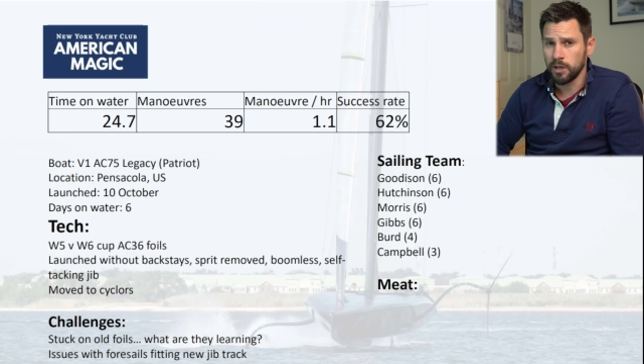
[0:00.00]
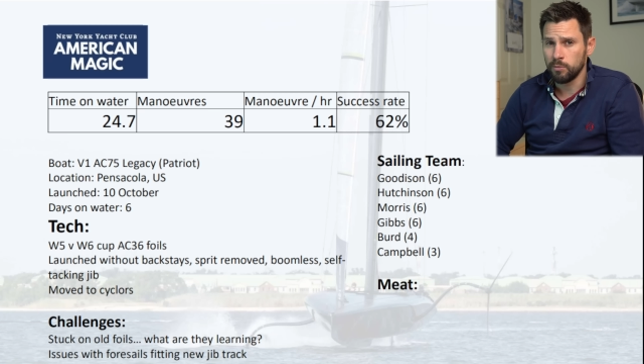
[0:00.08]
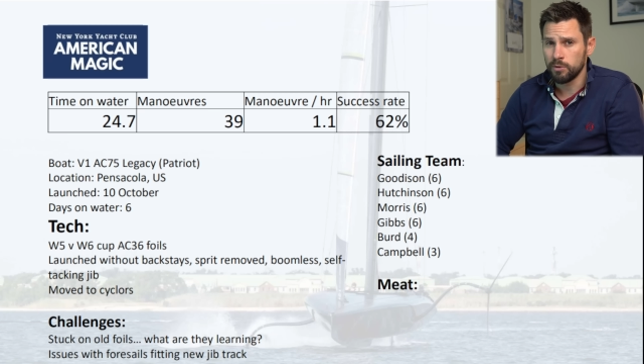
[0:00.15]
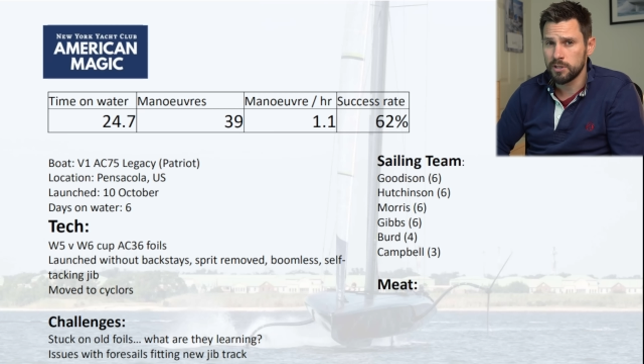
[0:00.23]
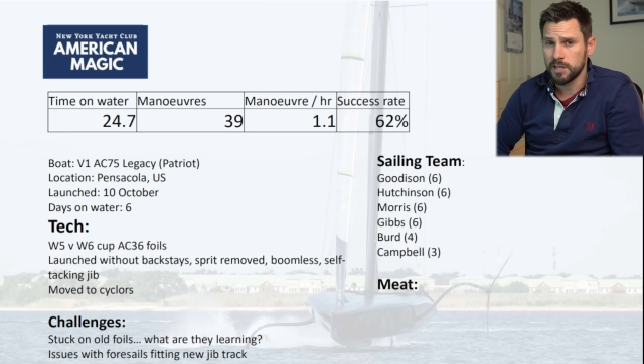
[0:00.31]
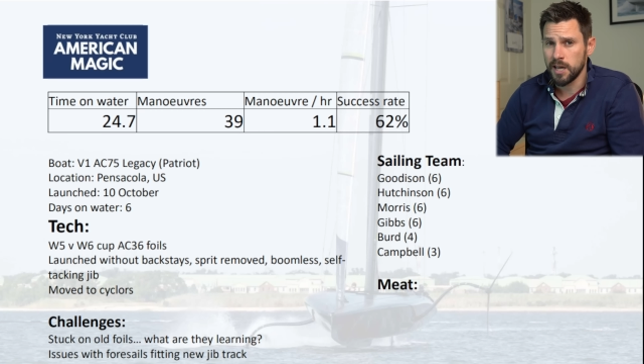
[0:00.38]
I
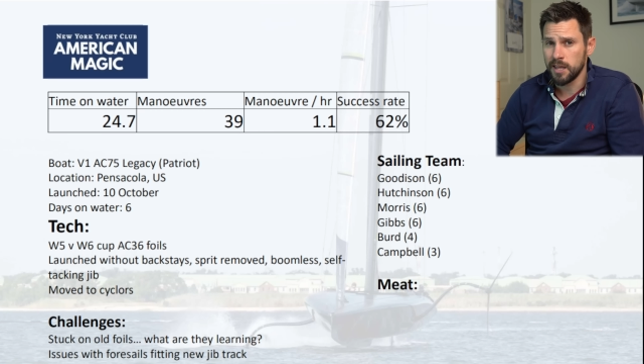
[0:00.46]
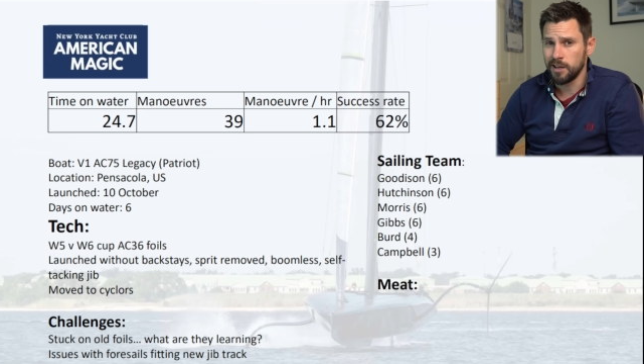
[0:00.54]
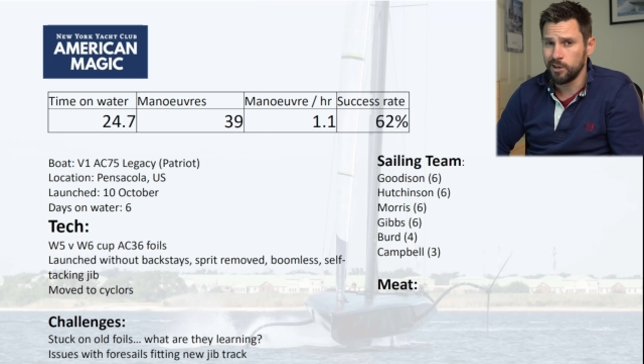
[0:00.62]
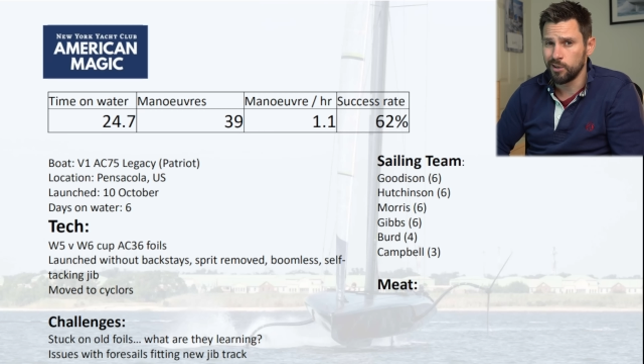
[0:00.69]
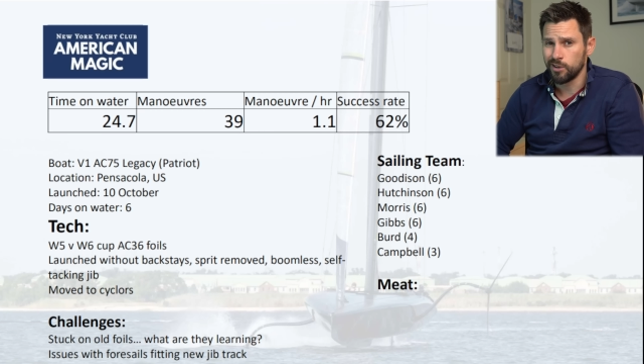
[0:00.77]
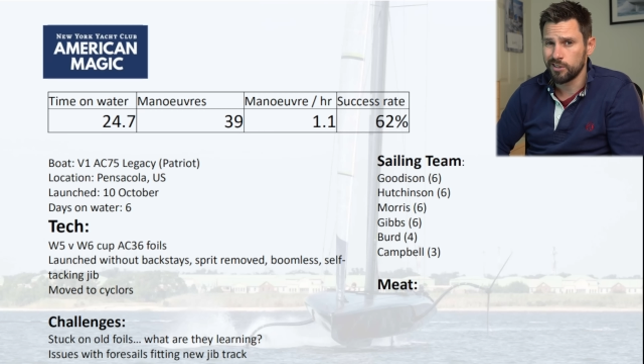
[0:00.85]
must say
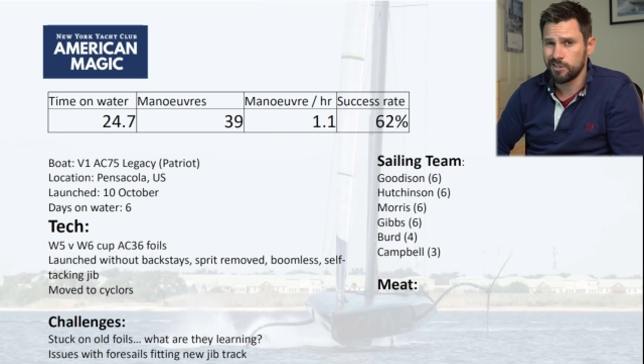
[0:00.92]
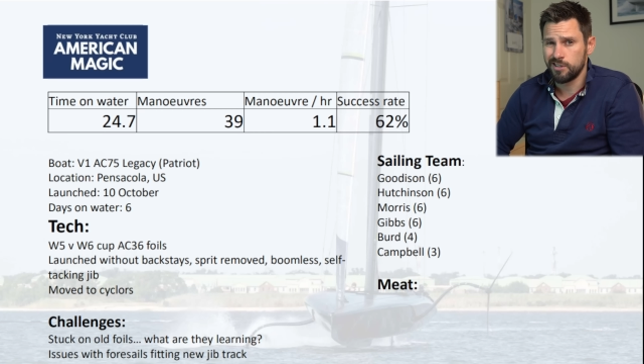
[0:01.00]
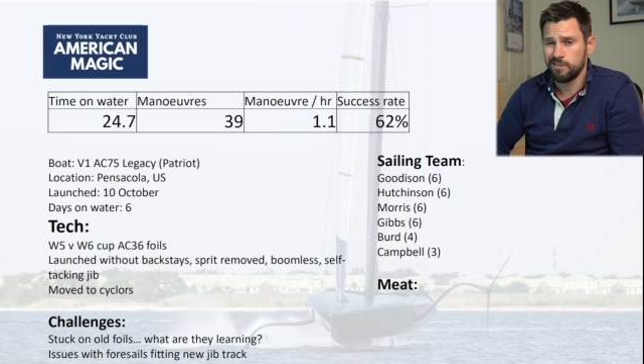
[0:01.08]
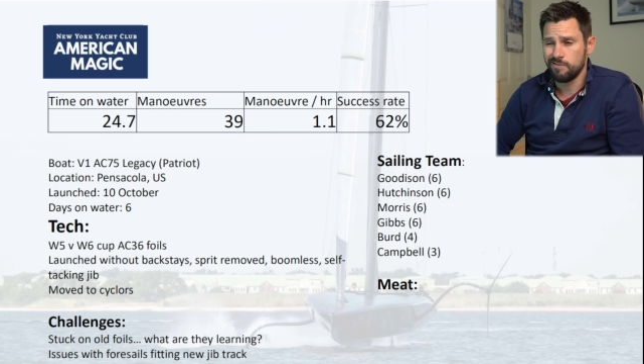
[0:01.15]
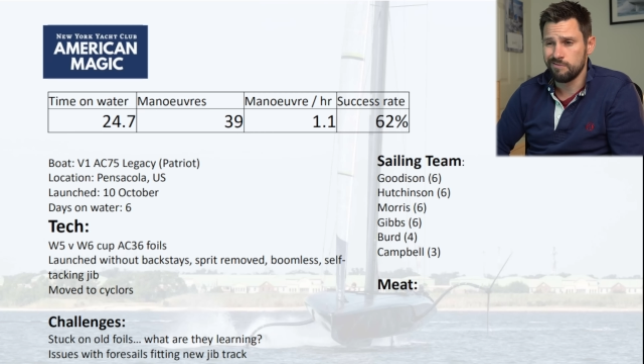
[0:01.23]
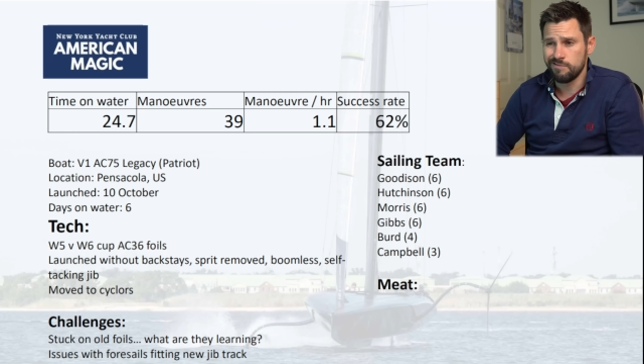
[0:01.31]
they
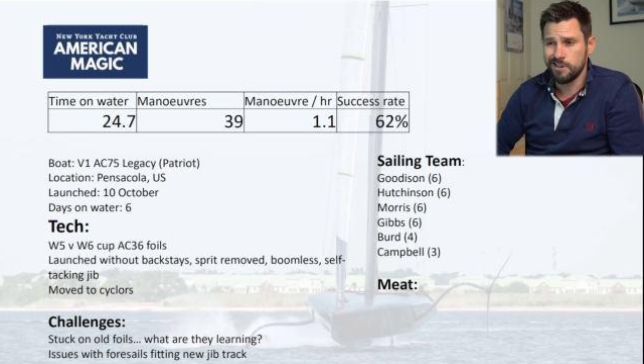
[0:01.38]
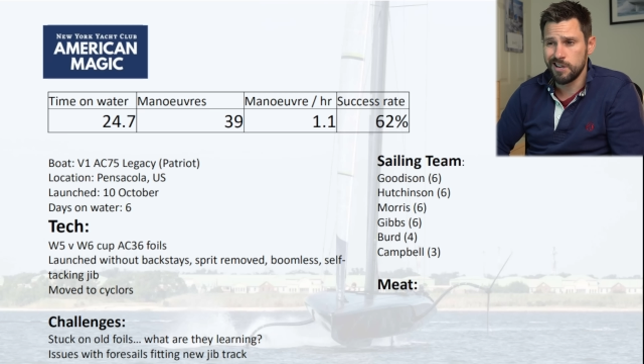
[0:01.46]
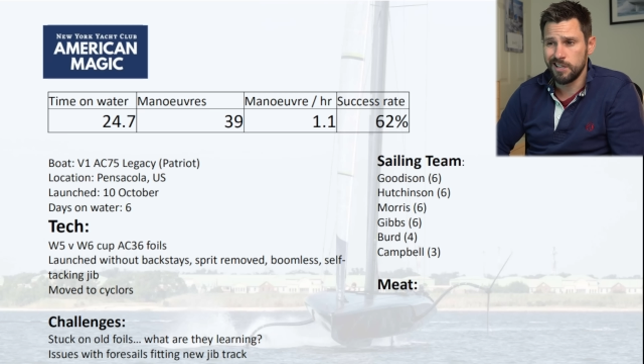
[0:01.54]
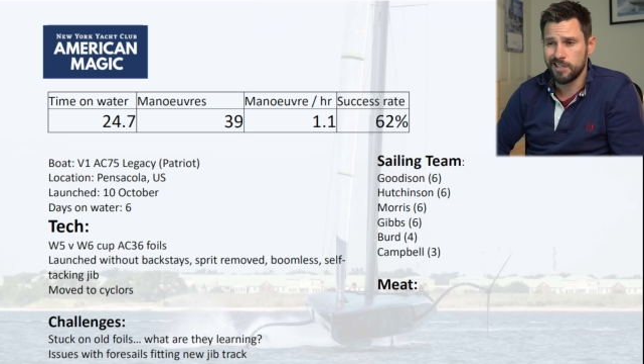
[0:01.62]
looked really